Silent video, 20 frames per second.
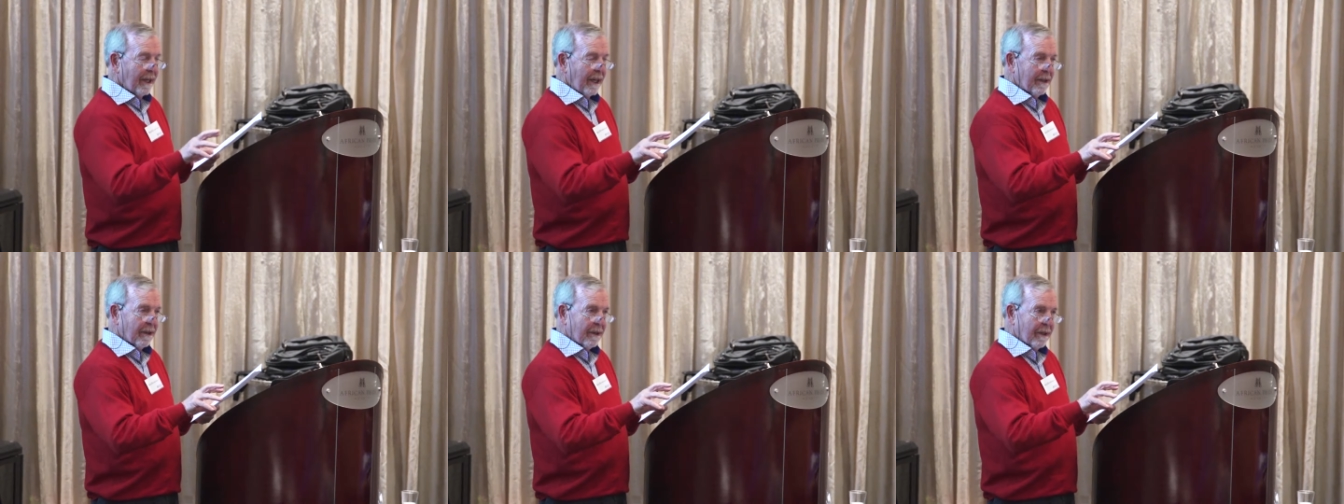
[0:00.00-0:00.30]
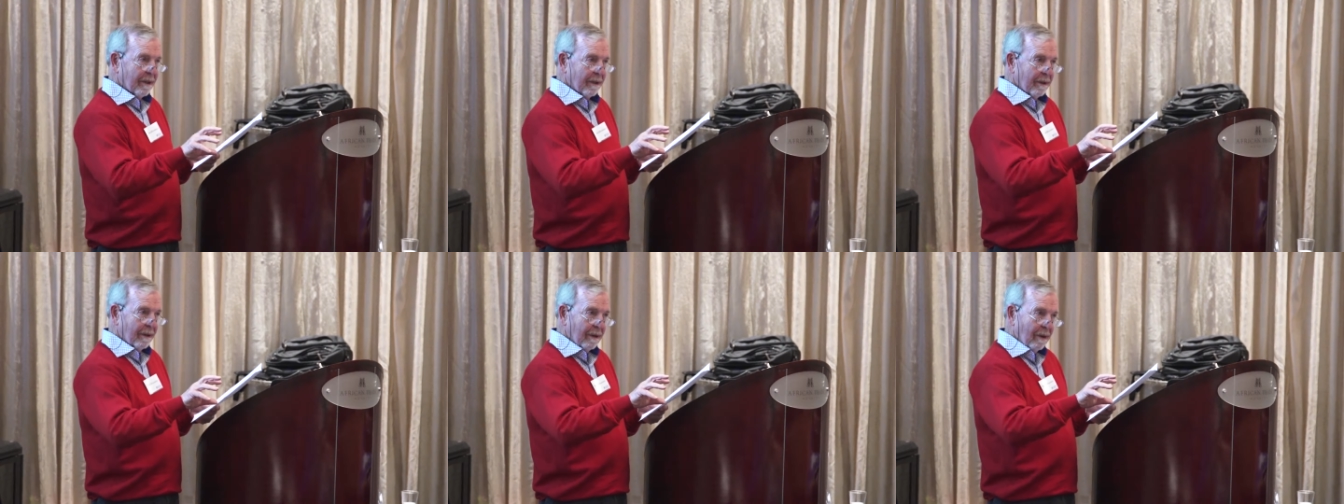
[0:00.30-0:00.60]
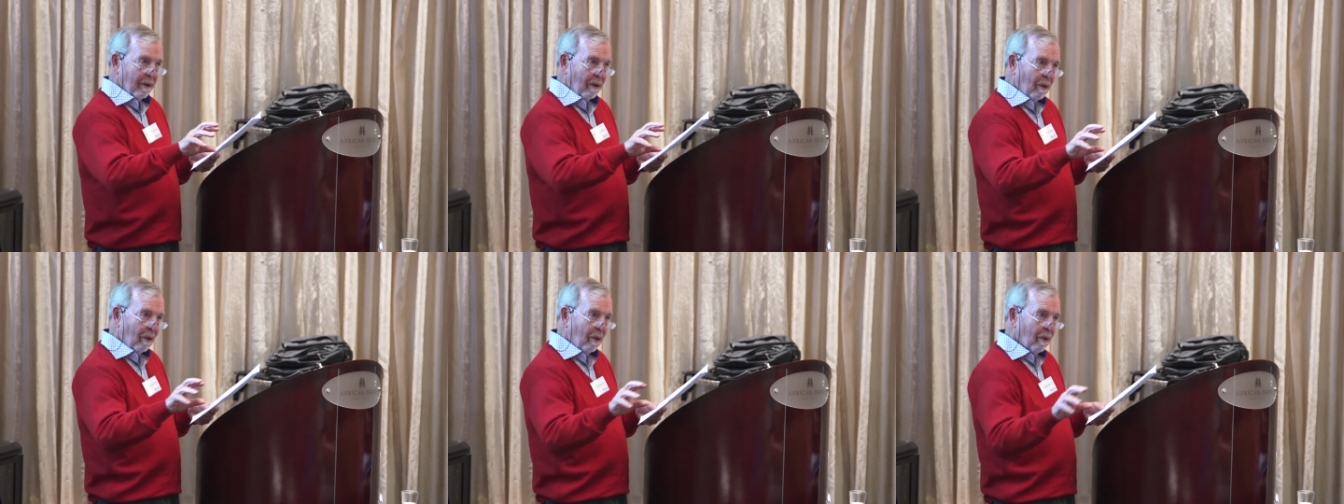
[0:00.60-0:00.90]
that
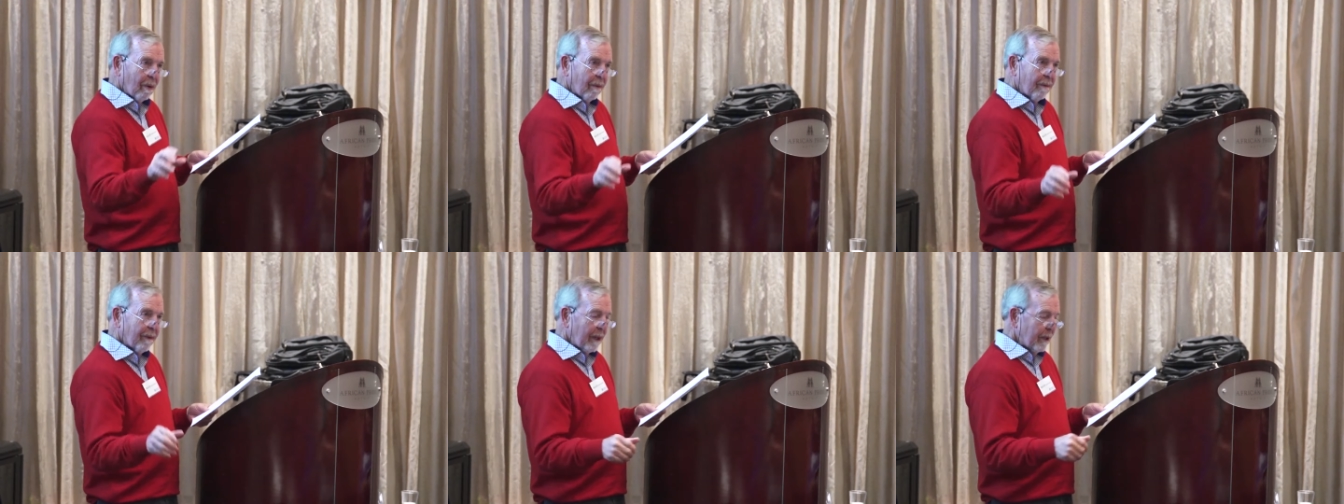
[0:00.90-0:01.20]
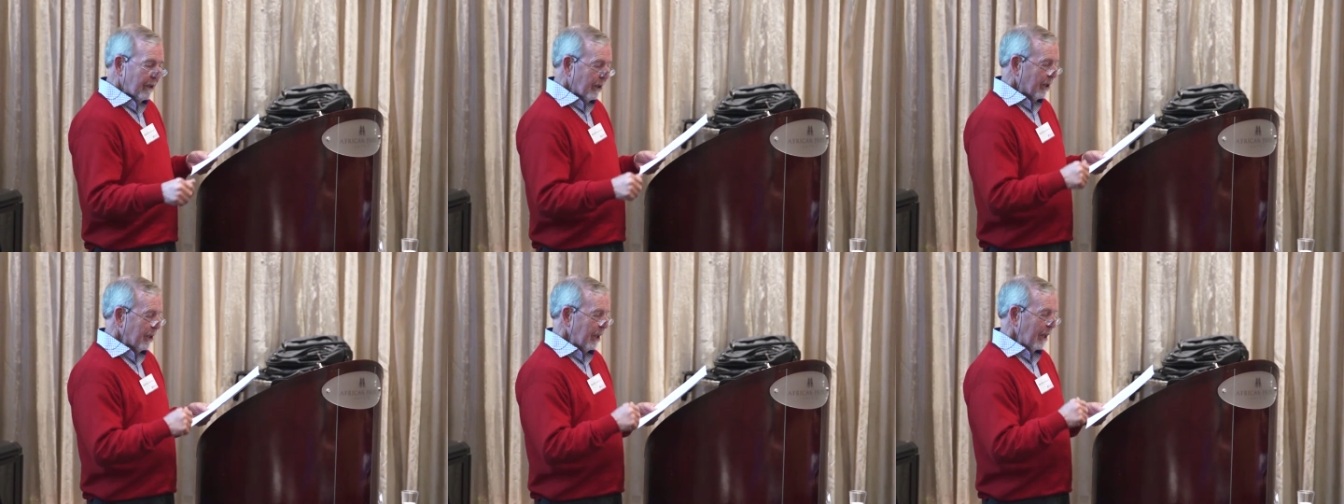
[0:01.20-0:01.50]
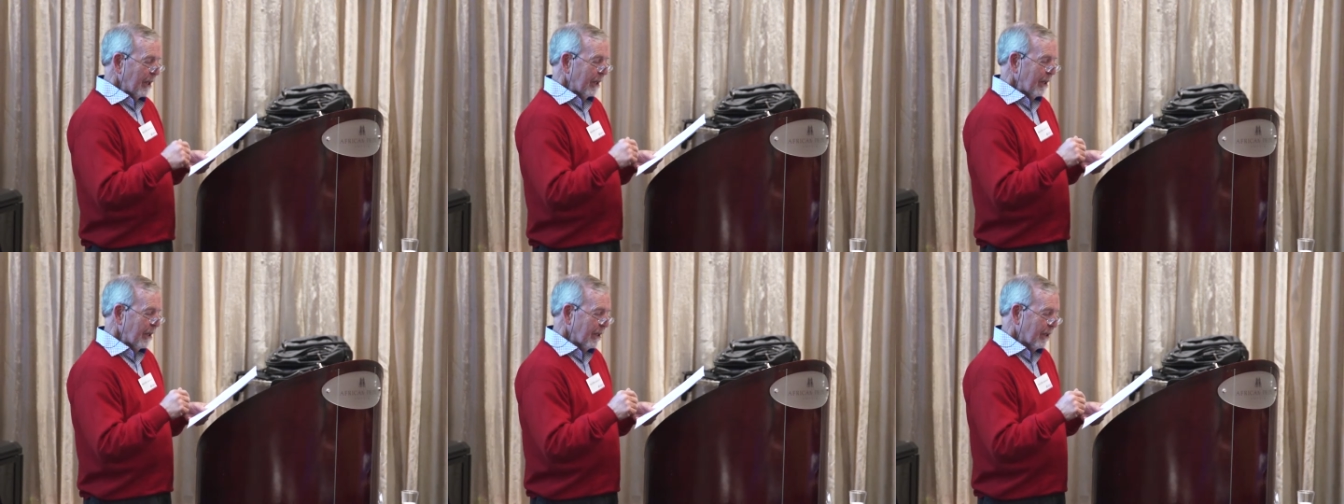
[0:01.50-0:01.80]
all of those
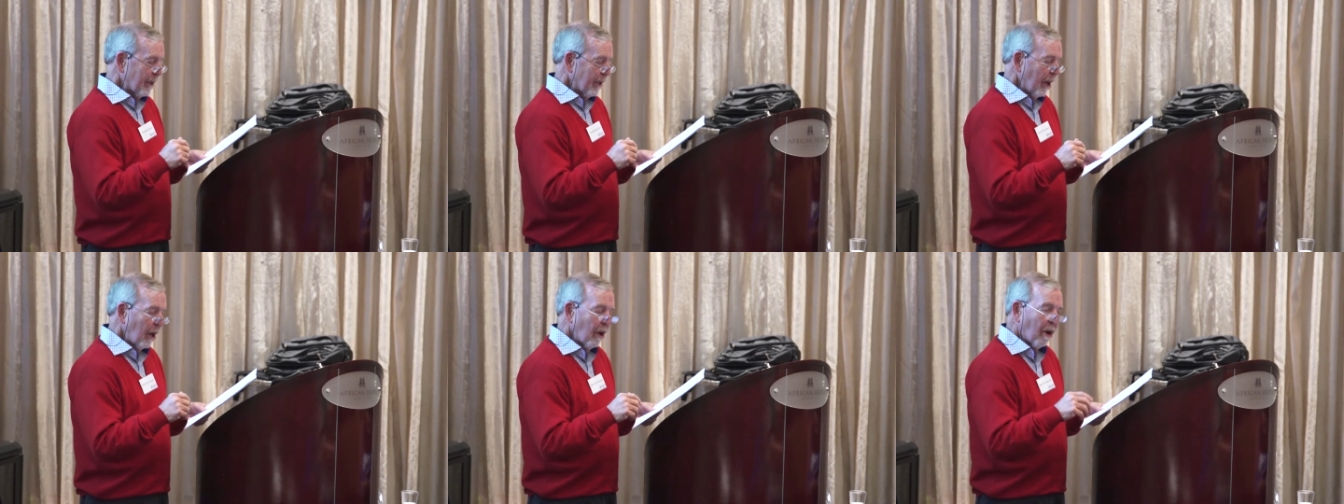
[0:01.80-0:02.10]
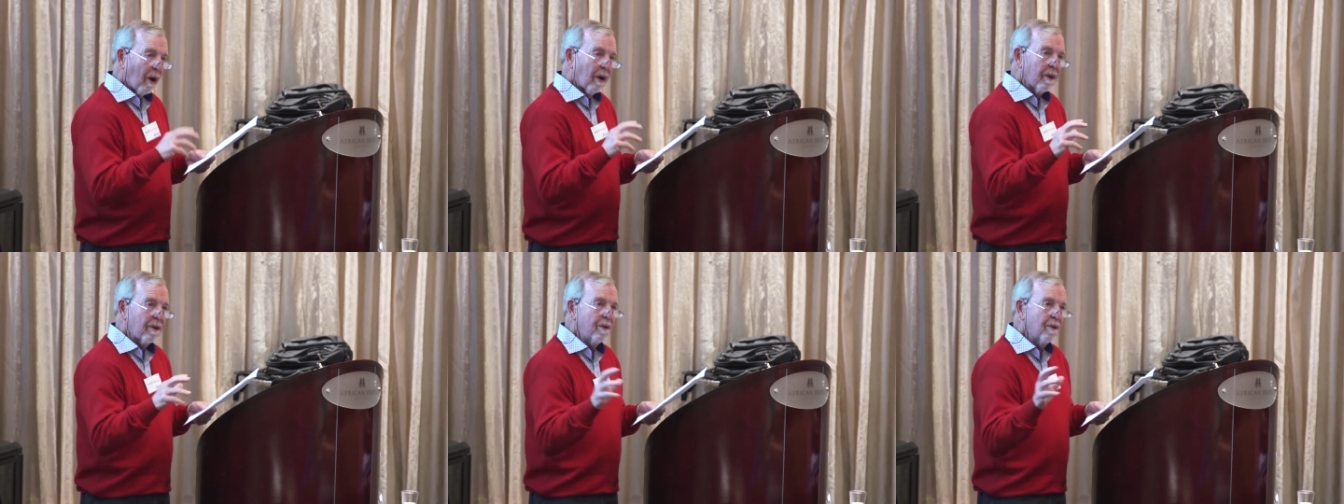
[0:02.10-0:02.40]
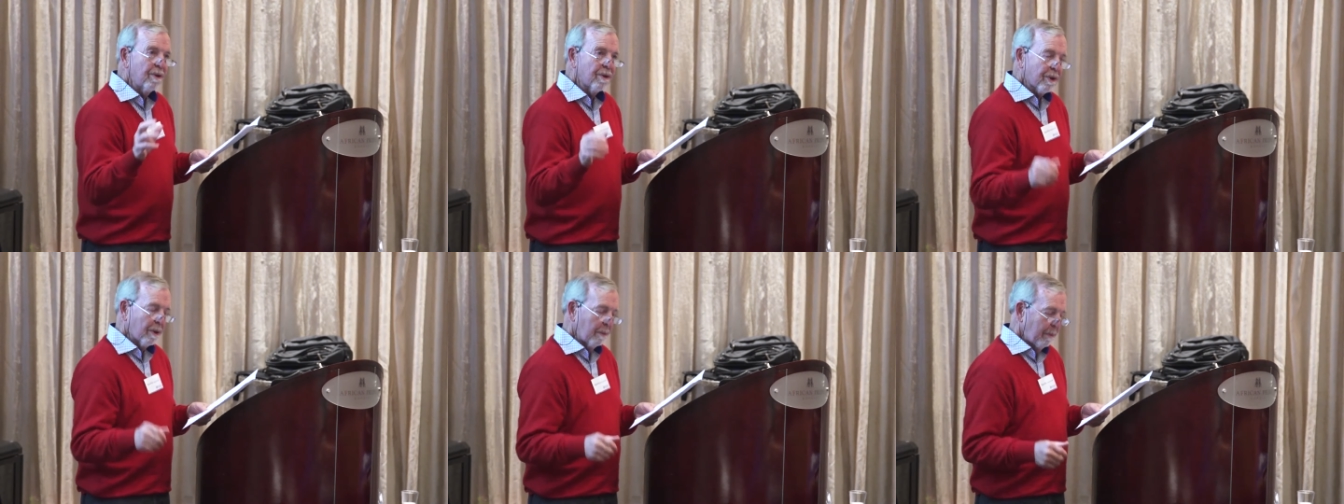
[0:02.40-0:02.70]
things are
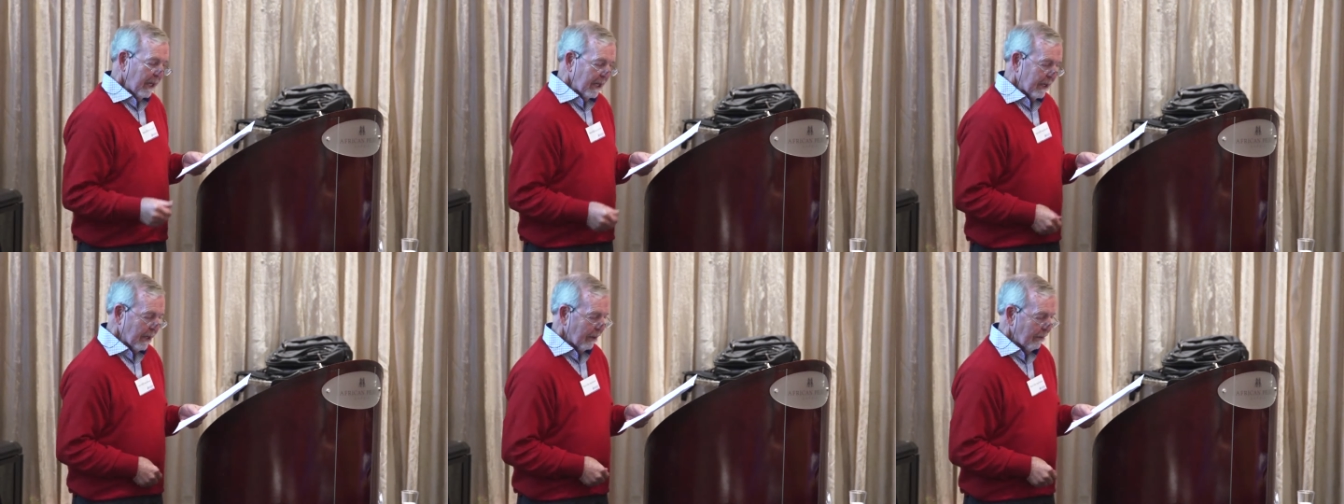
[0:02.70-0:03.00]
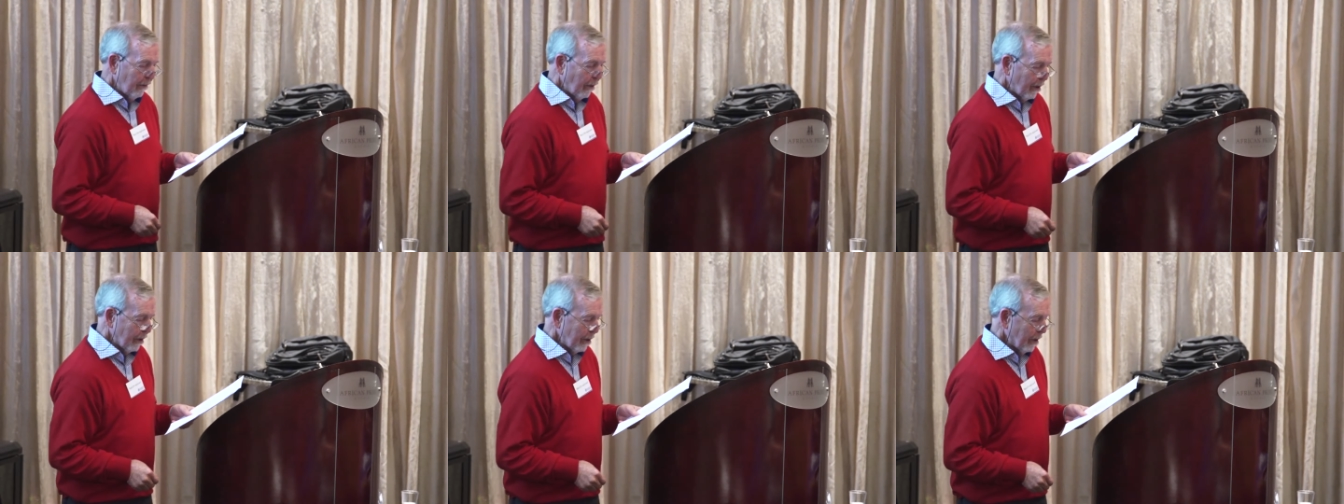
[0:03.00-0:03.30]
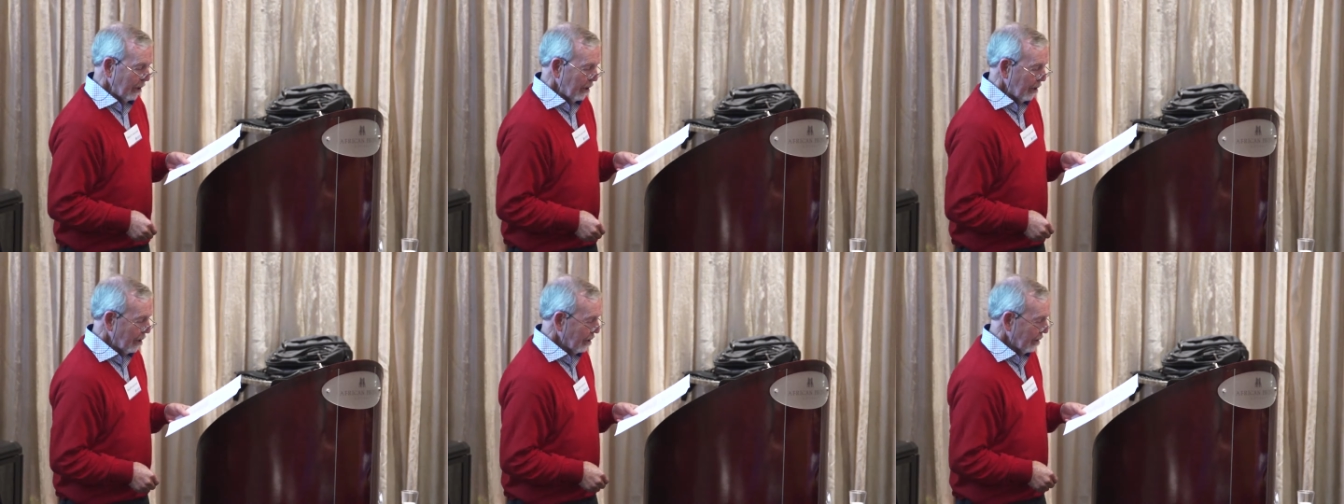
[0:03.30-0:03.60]
used to best
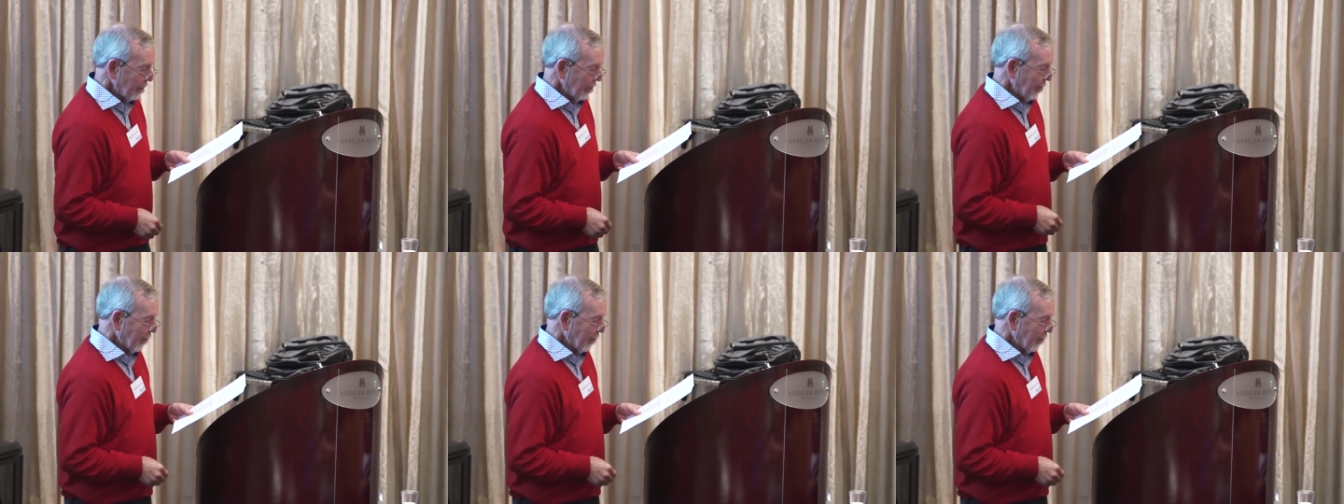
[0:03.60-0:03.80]
advantage.